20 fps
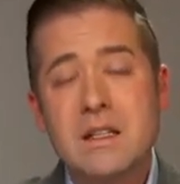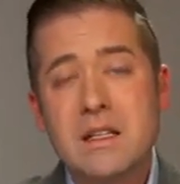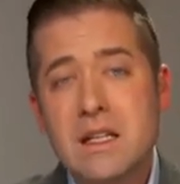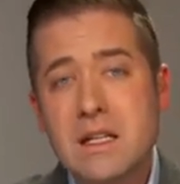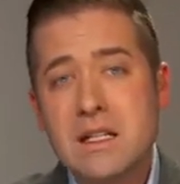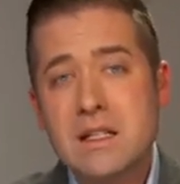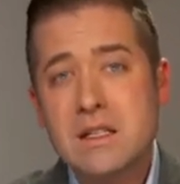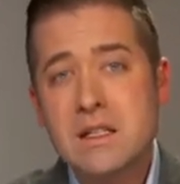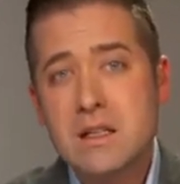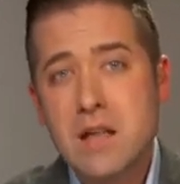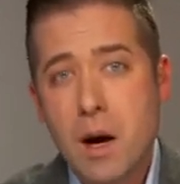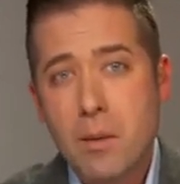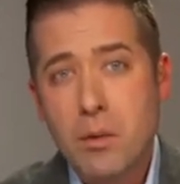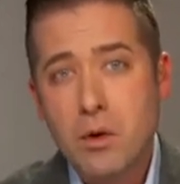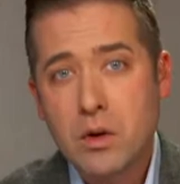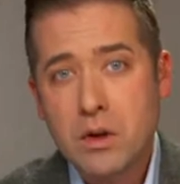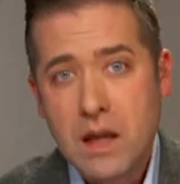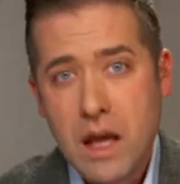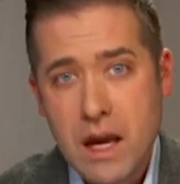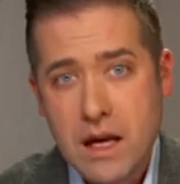These
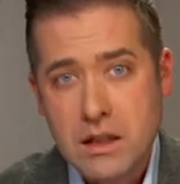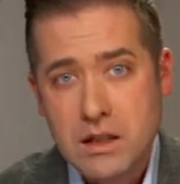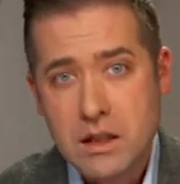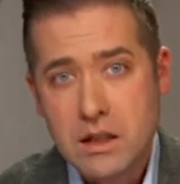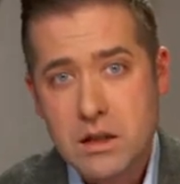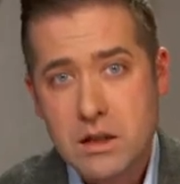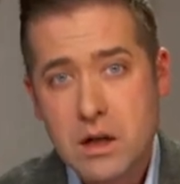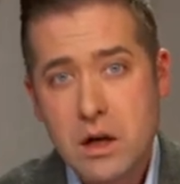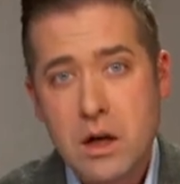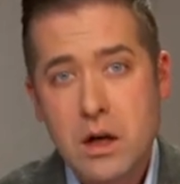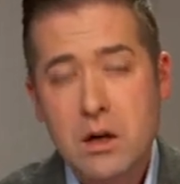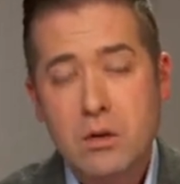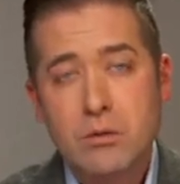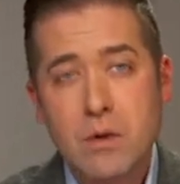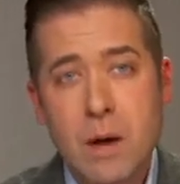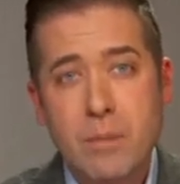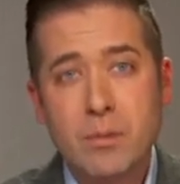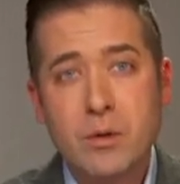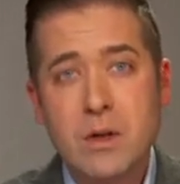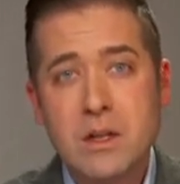double cases
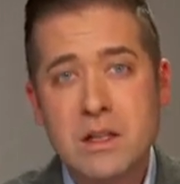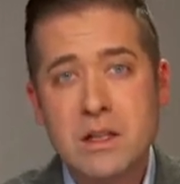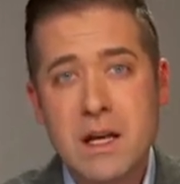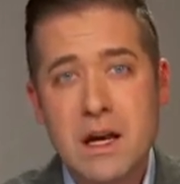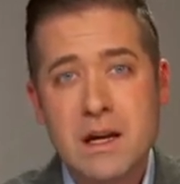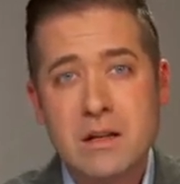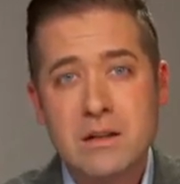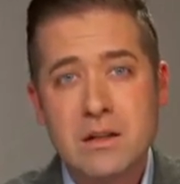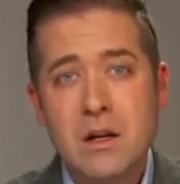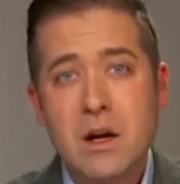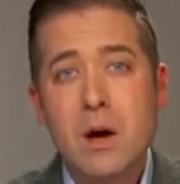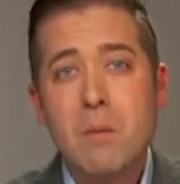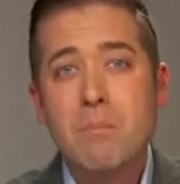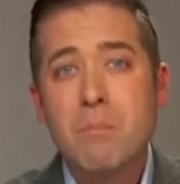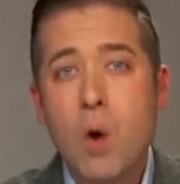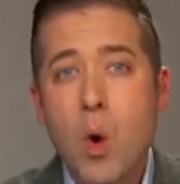represent